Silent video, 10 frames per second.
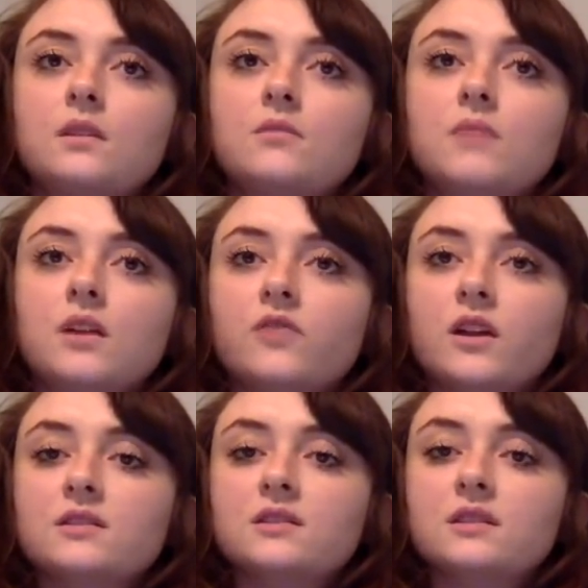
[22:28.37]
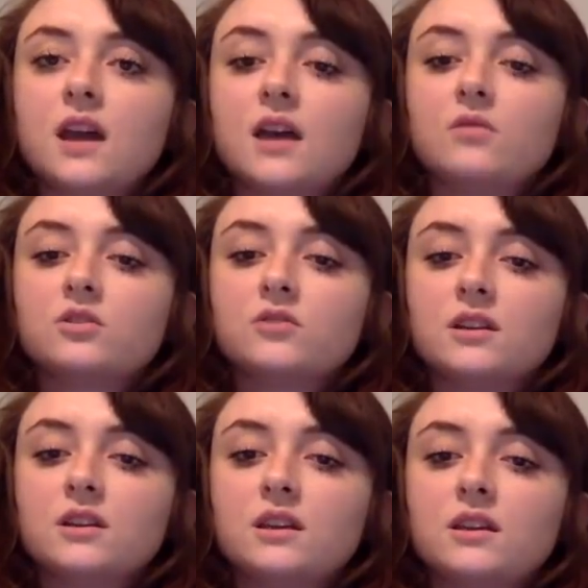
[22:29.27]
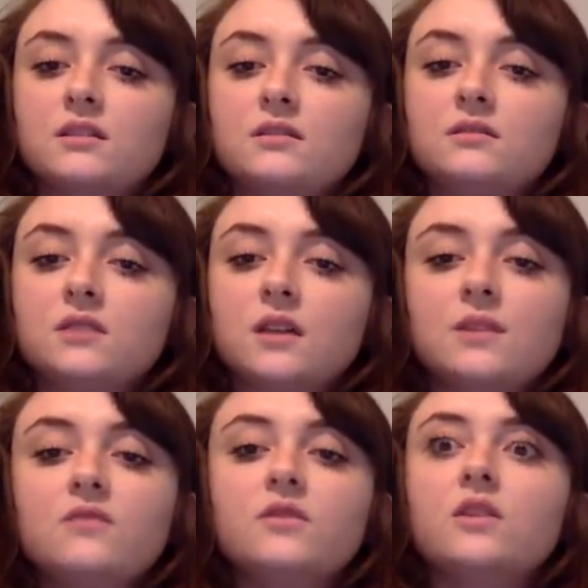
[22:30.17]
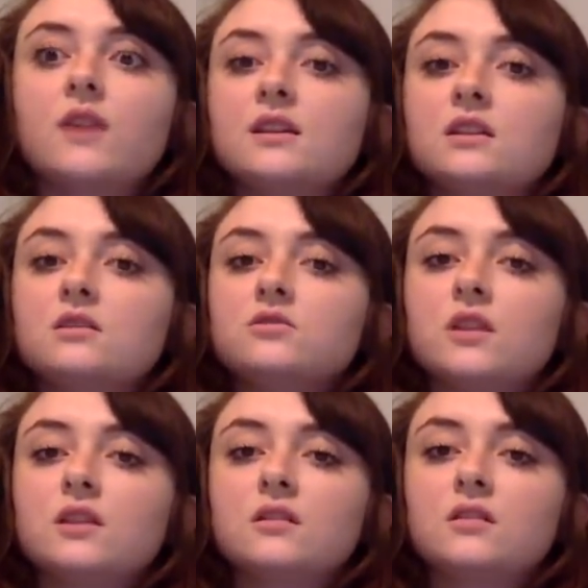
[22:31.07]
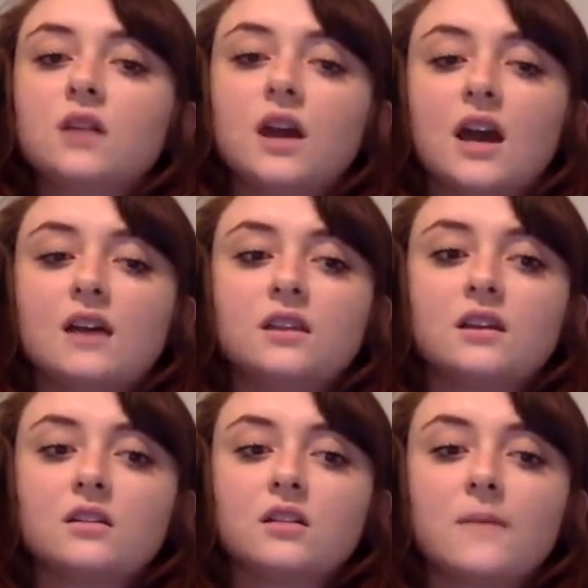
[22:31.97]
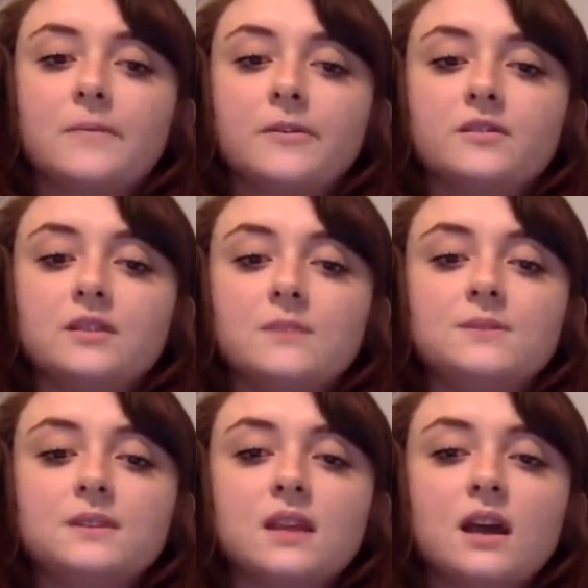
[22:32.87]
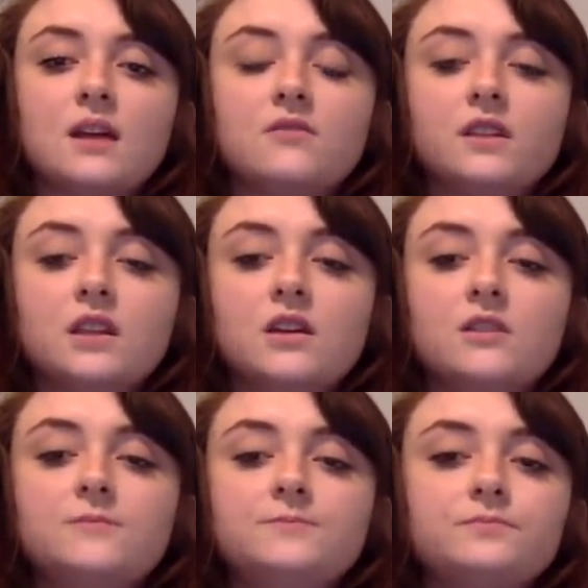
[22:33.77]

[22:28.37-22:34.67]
my friends and I were drinking. I mean, even though I didn't drink, I had like a couple of sips in that video.